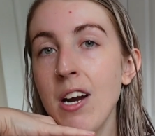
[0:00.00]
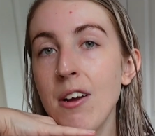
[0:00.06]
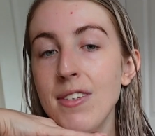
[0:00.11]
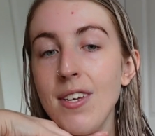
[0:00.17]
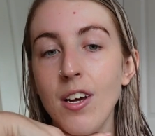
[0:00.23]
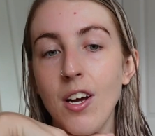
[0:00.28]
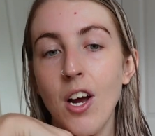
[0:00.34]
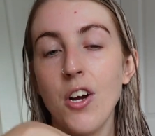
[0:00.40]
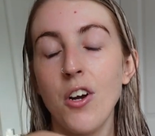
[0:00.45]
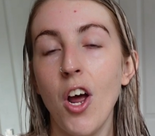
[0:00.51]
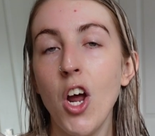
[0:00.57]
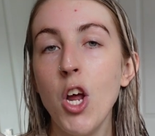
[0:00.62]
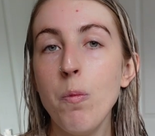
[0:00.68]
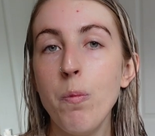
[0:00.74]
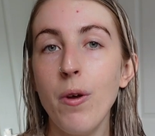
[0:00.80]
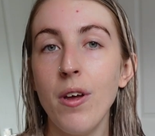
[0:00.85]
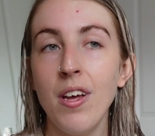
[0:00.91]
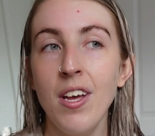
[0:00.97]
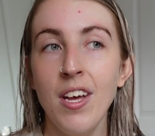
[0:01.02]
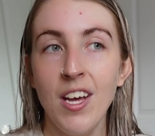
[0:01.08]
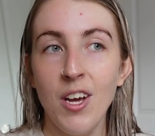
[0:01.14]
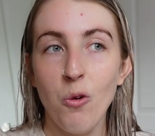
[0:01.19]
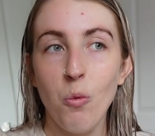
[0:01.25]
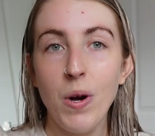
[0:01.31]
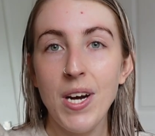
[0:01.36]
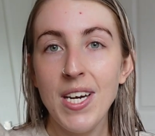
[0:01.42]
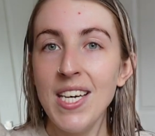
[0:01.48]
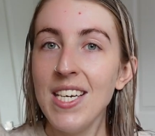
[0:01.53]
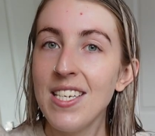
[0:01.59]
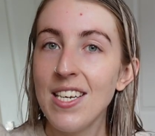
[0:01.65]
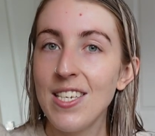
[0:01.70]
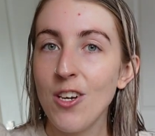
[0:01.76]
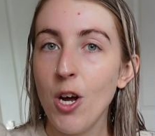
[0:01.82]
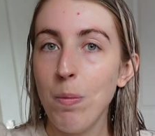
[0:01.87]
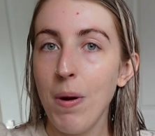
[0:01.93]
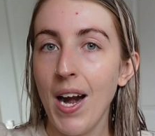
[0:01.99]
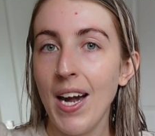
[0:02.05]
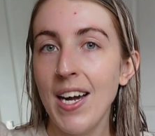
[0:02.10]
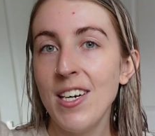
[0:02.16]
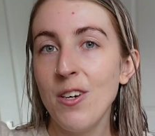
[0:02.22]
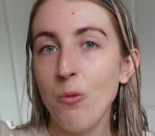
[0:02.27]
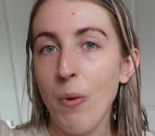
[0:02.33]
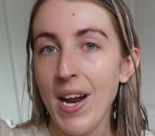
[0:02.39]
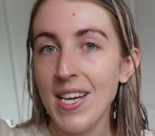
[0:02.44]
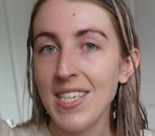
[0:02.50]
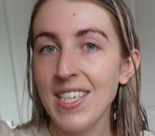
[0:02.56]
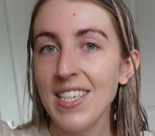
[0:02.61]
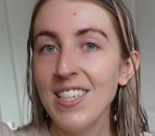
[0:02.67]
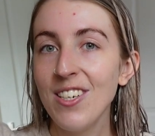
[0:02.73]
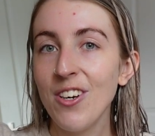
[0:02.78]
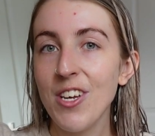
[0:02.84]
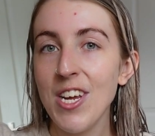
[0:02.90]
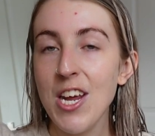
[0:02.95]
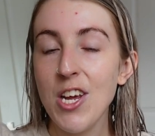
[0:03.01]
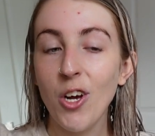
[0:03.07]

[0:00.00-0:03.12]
I was like, I know, but we need to start planning a wedding. Like,